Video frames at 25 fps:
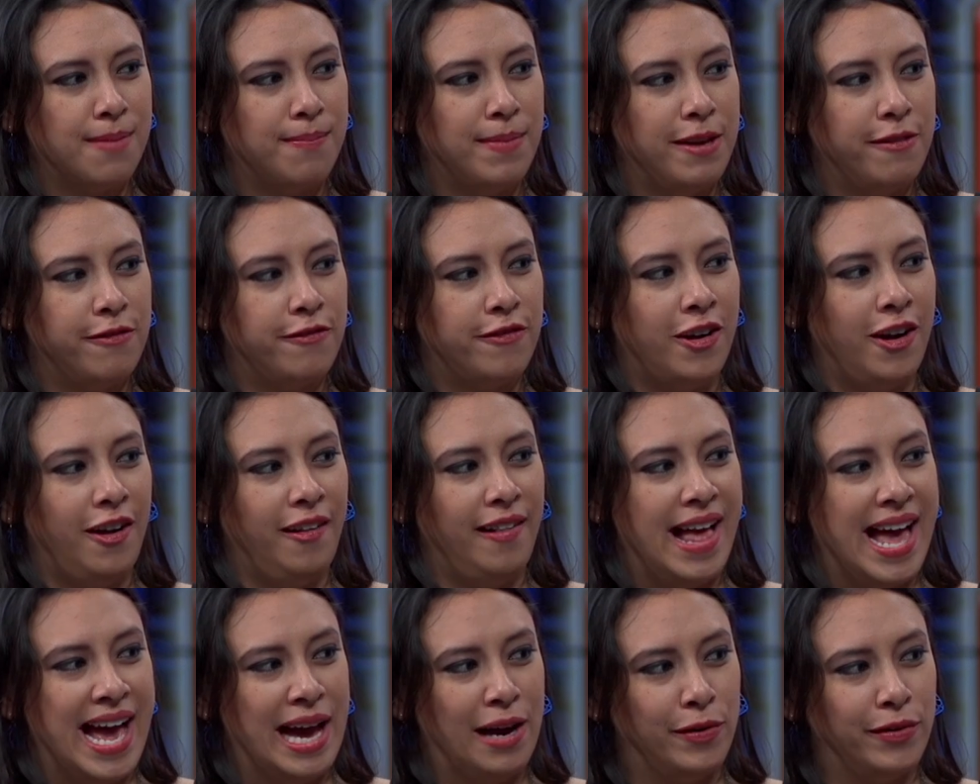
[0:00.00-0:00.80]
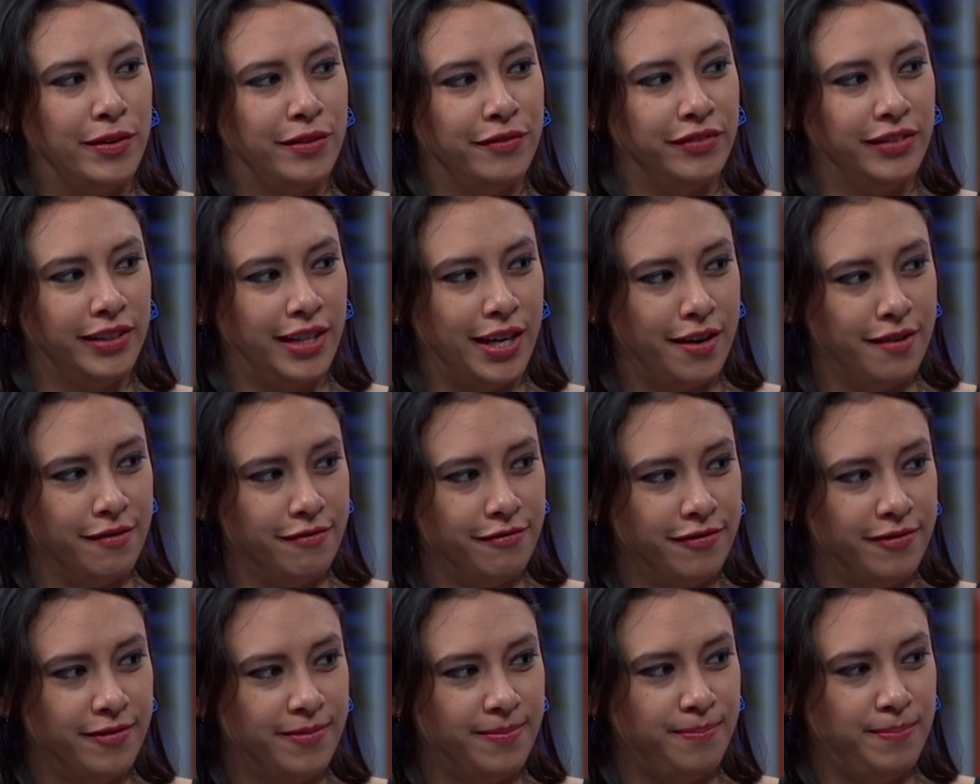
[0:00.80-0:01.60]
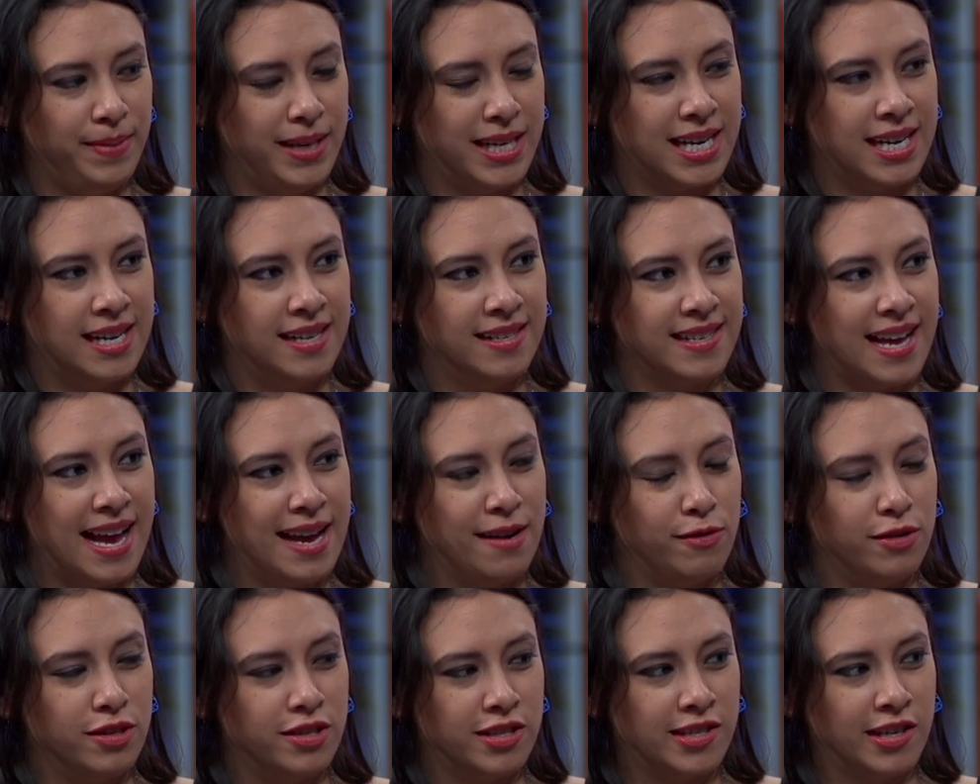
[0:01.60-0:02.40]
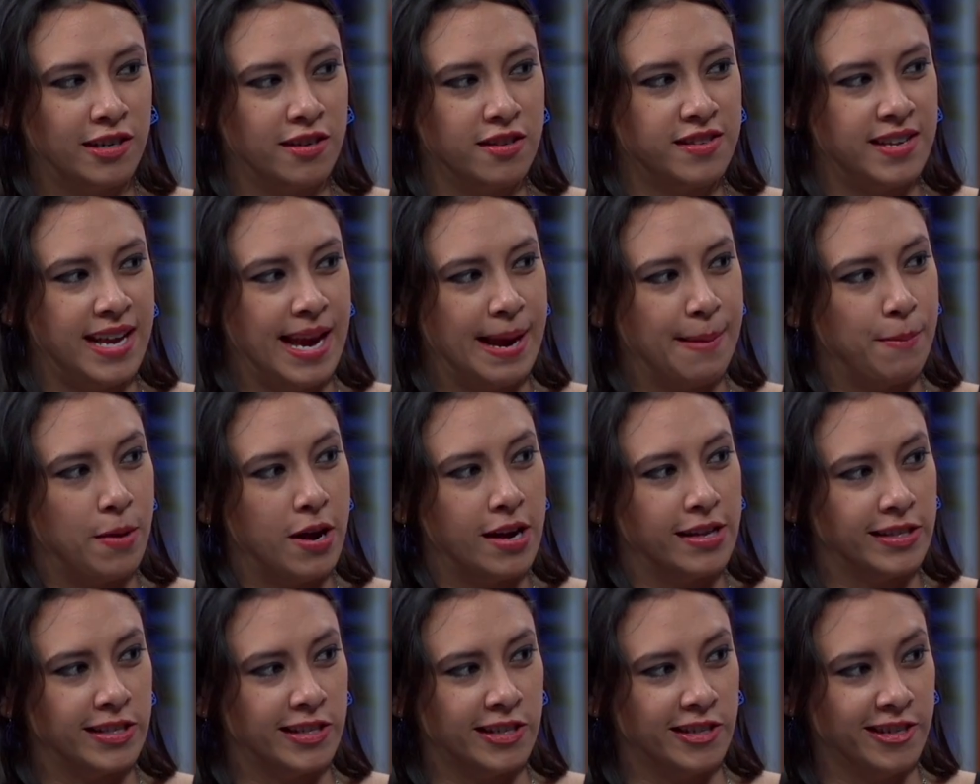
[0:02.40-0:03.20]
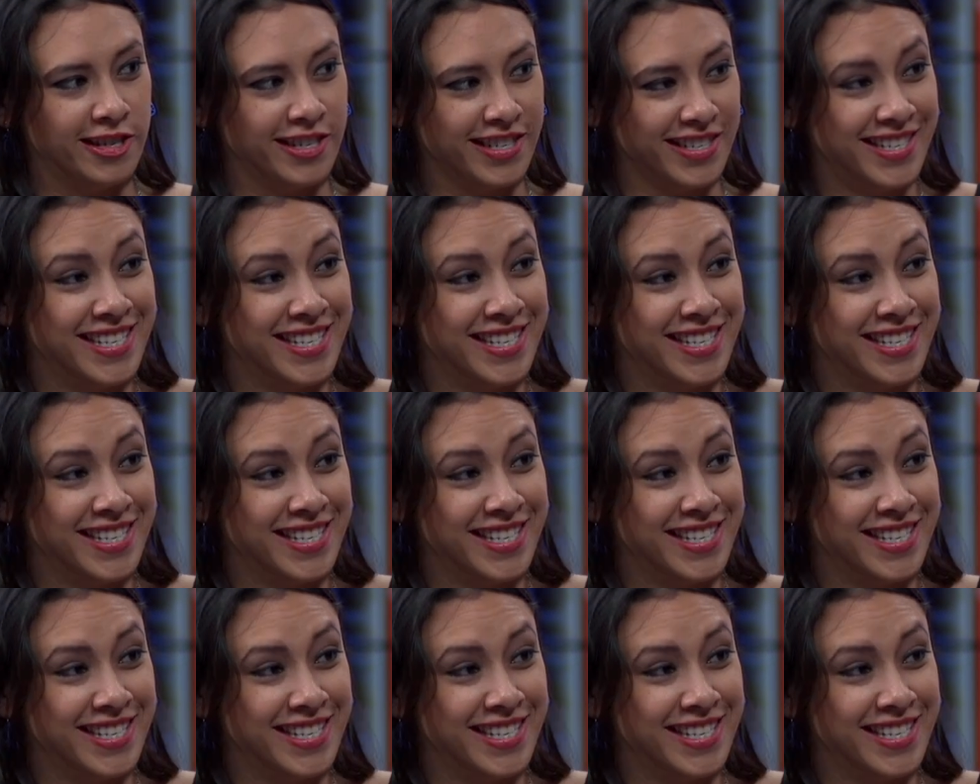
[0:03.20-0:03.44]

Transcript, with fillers: me fall out of love because i would start saying monsters and